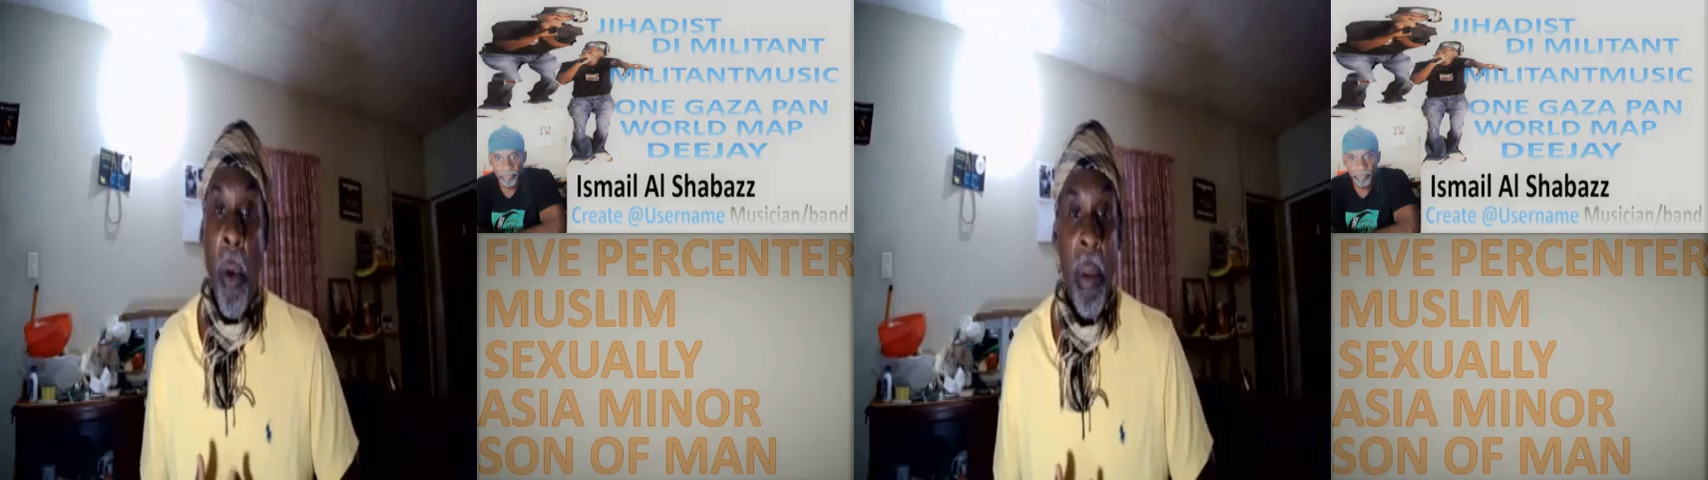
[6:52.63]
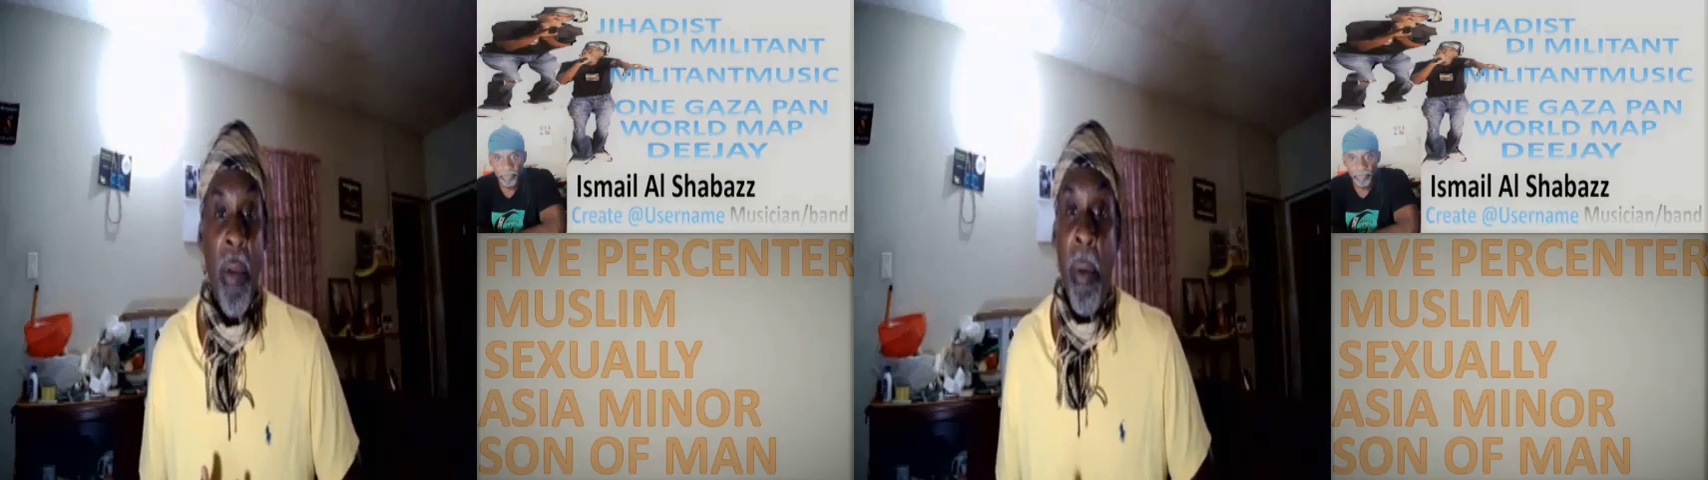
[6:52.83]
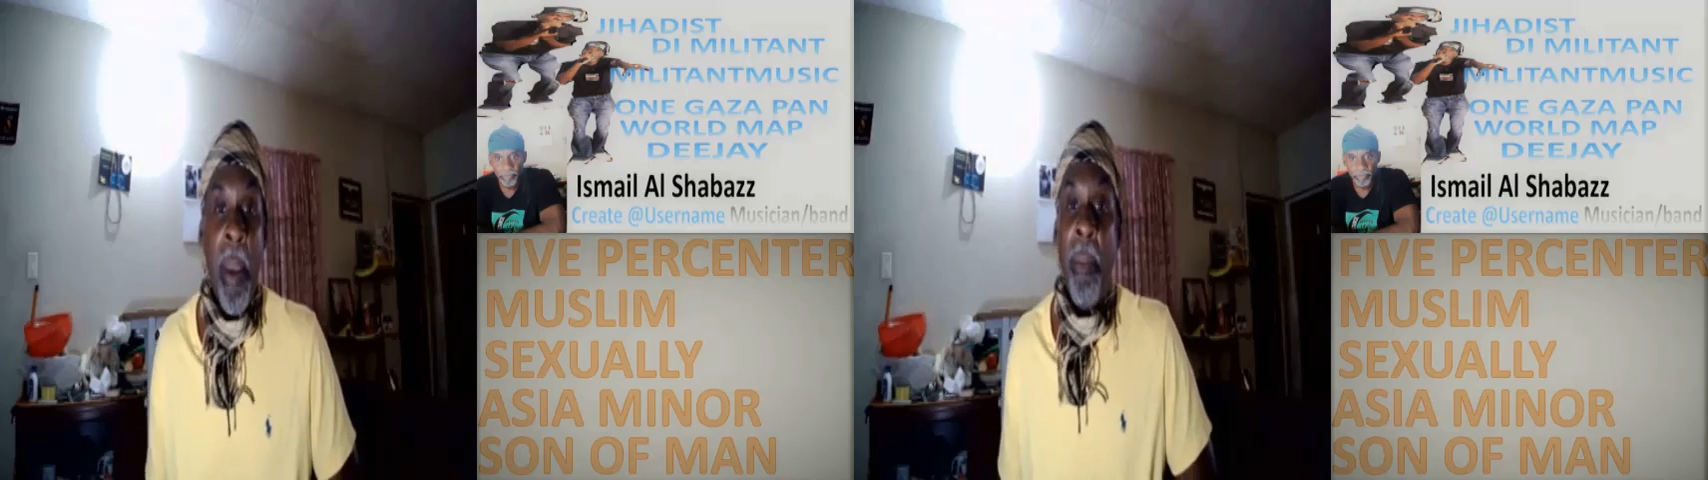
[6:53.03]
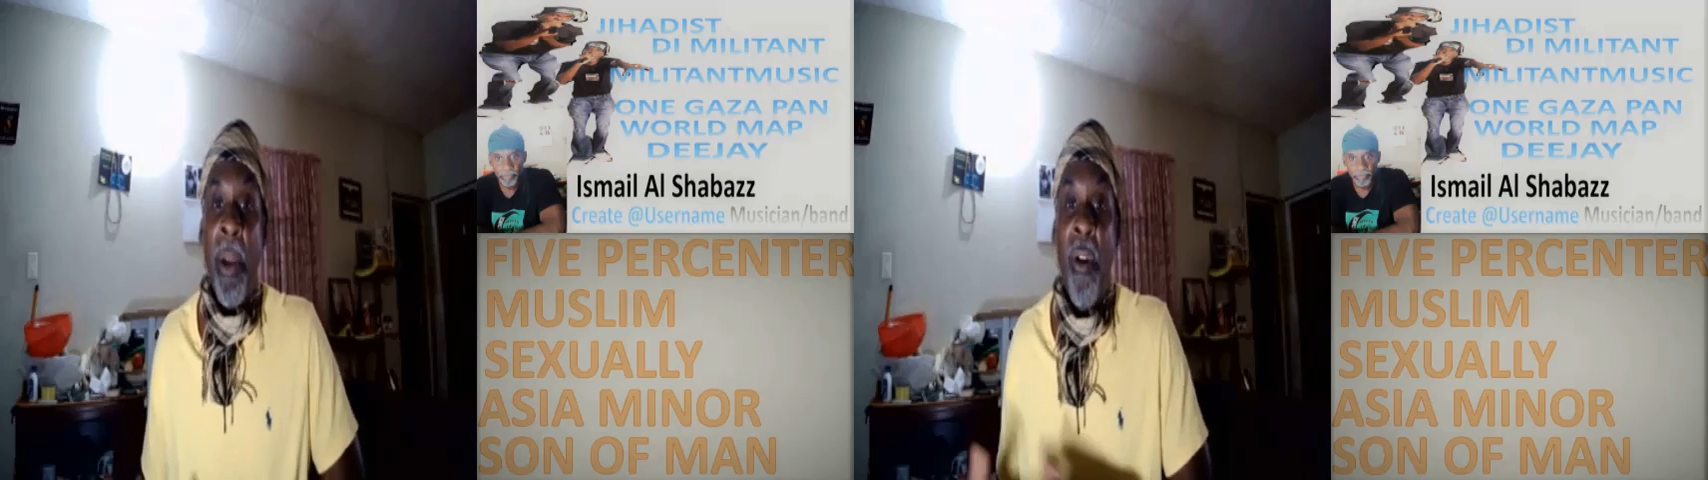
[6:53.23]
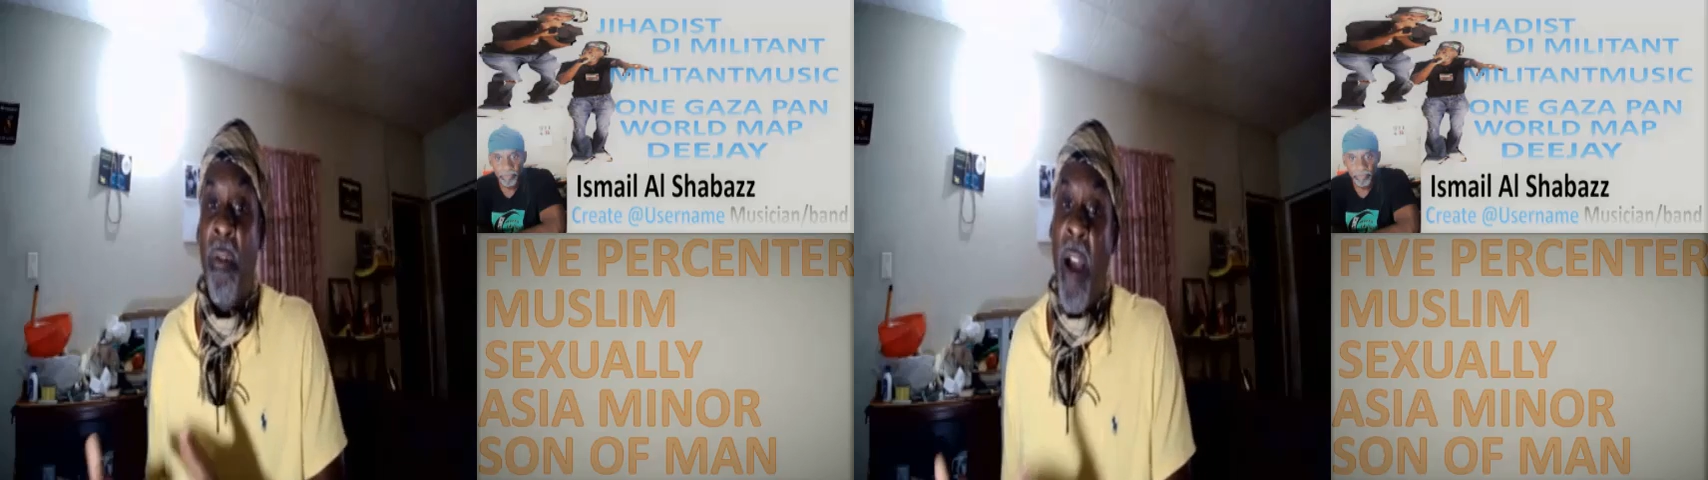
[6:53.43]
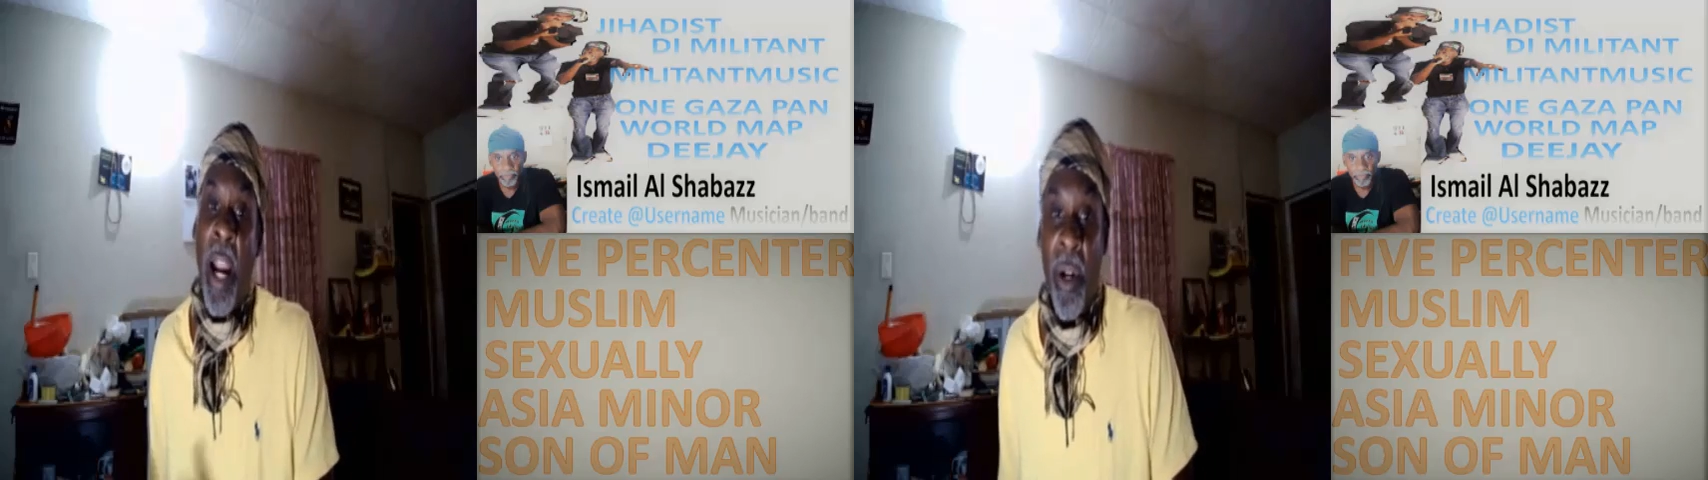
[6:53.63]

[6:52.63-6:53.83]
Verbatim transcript: people make me go viral.